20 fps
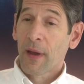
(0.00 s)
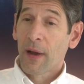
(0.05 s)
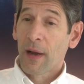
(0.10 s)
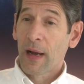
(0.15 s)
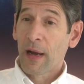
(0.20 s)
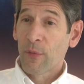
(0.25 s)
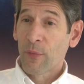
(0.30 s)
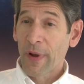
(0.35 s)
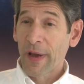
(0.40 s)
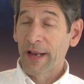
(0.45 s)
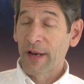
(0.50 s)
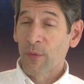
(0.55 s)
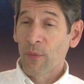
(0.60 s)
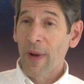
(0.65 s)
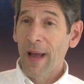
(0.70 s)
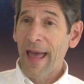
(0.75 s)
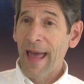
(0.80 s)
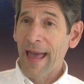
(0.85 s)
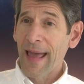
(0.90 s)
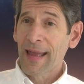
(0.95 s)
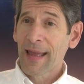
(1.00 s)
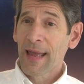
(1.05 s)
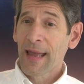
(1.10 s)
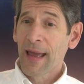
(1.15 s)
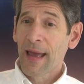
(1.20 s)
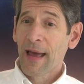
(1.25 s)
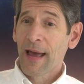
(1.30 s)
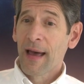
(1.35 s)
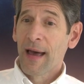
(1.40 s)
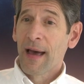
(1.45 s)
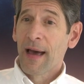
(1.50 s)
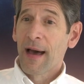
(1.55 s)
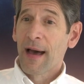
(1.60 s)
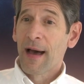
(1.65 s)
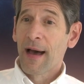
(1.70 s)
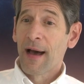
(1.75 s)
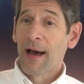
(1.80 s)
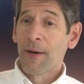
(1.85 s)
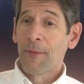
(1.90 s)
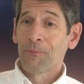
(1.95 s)
uh, right away,
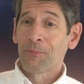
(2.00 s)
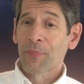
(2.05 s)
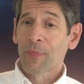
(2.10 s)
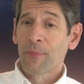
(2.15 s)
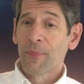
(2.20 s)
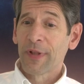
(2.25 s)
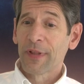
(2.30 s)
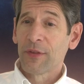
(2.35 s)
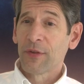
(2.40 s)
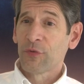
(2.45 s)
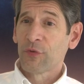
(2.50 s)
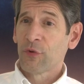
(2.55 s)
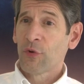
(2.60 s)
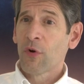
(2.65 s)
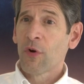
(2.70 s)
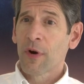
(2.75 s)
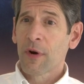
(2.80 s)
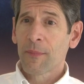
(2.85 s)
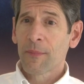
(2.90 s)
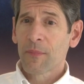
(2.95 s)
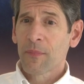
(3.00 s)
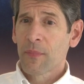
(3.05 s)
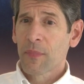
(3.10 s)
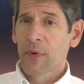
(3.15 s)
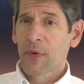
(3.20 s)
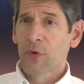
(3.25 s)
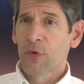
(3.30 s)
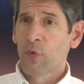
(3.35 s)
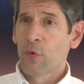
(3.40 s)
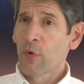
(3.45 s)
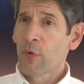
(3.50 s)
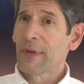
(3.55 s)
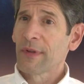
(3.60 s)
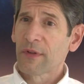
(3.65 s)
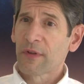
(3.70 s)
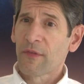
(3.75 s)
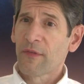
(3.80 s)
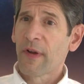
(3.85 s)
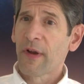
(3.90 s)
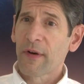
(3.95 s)
um, but the storm grew in
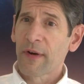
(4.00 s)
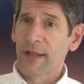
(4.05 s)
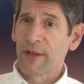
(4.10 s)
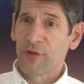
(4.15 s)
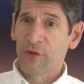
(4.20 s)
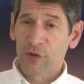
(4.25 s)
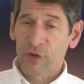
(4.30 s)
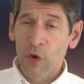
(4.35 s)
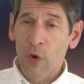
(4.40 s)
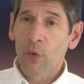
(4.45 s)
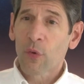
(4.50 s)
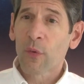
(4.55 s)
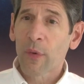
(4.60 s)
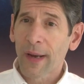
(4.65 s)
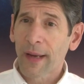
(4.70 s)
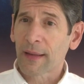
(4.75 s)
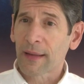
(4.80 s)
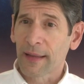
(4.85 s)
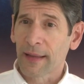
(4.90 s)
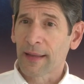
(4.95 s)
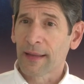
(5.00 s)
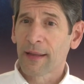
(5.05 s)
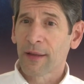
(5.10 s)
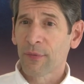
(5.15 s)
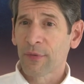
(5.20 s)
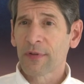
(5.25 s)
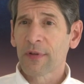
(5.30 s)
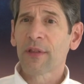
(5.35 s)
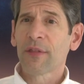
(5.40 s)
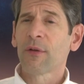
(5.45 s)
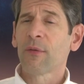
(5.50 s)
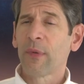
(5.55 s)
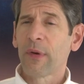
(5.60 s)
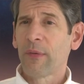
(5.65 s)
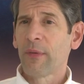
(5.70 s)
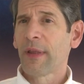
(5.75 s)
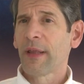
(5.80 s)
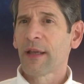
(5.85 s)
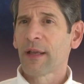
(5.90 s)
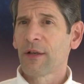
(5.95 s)
severity so quickly, there was nothing we
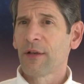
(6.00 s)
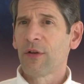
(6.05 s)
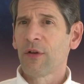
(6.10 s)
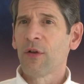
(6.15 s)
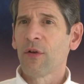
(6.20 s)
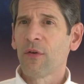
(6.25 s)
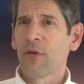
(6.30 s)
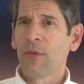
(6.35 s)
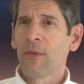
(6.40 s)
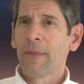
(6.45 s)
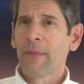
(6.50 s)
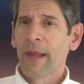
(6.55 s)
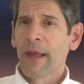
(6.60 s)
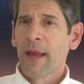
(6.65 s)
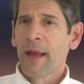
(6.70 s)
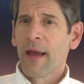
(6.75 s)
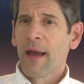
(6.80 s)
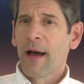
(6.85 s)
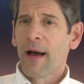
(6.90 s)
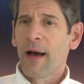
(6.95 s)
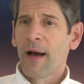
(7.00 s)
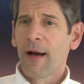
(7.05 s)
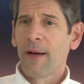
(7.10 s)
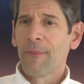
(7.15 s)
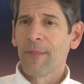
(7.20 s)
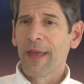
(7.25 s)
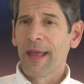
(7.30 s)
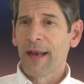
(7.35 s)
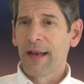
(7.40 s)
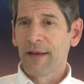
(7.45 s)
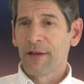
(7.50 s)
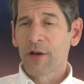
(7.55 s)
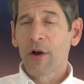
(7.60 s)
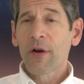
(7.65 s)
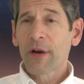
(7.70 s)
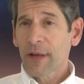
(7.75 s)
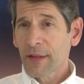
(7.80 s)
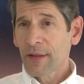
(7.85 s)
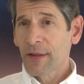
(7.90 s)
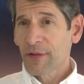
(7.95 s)
really could do, um, and it
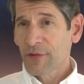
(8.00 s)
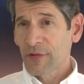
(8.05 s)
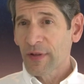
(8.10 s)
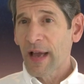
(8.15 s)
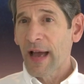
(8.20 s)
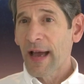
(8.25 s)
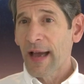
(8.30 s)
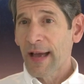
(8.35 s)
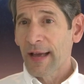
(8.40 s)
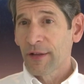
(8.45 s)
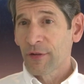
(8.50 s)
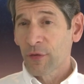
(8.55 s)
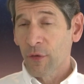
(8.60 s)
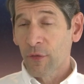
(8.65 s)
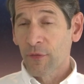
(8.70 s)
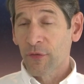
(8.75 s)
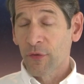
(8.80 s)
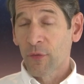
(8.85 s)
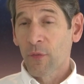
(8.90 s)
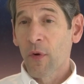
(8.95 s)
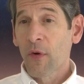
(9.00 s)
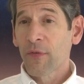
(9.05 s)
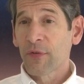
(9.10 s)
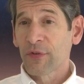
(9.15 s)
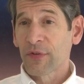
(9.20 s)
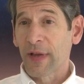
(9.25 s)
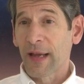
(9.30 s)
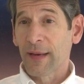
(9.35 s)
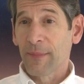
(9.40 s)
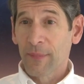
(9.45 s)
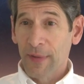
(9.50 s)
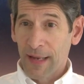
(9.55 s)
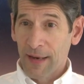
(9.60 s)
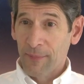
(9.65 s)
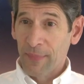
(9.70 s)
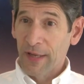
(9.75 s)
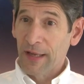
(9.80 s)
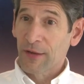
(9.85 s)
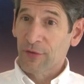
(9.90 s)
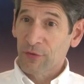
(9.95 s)
darkened the skies over the rover site, and
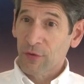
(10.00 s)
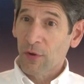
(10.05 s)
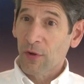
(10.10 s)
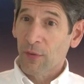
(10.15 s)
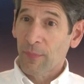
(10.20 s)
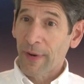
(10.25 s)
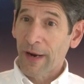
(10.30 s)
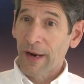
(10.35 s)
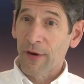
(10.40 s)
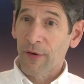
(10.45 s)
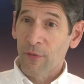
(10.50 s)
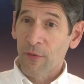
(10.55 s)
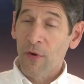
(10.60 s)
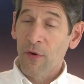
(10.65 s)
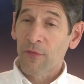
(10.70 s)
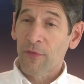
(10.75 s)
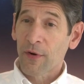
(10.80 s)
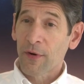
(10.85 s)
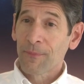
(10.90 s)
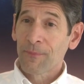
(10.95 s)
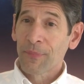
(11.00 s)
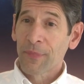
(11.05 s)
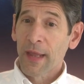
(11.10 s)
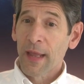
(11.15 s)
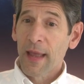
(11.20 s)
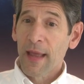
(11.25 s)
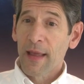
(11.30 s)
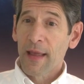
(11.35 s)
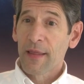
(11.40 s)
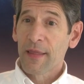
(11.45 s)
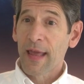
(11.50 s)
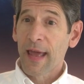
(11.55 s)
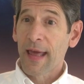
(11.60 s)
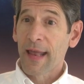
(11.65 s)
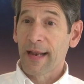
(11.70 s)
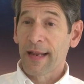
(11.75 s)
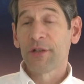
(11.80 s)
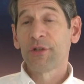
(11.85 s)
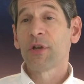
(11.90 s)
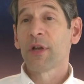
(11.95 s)
it being a solar-powered rover,
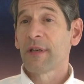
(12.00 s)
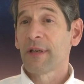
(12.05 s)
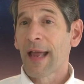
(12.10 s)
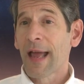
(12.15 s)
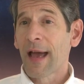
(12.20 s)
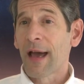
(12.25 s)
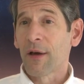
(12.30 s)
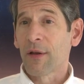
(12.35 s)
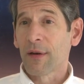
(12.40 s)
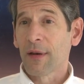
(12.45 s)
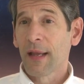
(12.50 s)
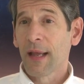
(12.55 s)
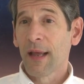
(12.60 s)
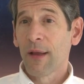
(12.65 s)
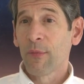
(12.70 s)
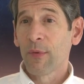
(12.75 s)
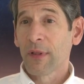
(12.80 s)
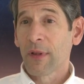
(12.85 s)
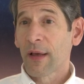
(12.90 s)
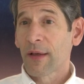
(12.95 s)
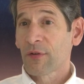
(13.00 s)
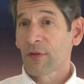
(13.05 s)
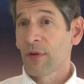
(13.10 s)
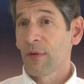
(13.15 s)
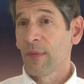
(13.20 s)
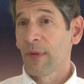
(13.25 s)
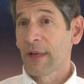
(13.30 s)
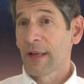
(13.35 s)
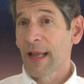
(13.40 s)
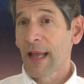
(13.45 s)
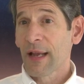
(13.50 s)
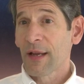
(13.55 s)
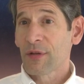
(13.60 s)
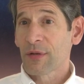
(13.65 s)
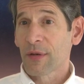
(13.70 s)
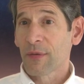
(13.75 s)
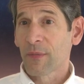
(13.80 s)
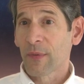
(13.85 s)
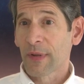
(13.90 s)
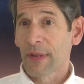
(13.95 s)
that it shut down, and we lost
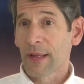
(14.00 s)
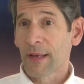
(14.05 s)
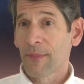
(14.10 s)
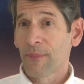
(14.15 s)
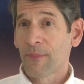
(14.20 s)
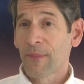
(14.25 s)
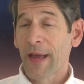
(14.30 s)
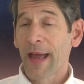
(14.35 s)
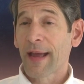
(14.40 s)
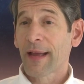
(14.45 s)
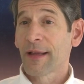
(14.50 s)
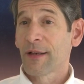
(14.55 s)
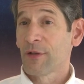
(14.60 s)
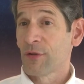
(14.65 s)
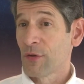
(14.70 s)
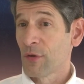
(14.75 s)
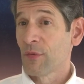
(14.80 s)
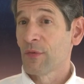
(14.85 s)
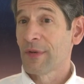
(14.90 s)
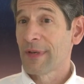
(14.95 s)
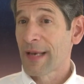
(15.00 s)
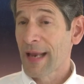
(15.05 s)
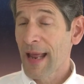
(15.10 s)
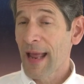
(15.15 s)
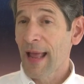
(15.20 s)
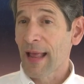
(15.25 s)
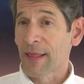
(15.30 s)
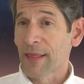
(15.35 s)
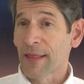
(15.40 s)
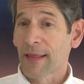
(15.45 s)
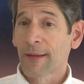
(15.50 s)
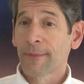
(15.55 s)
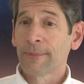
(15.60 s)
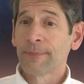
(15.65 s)
communication with it back on June tenth,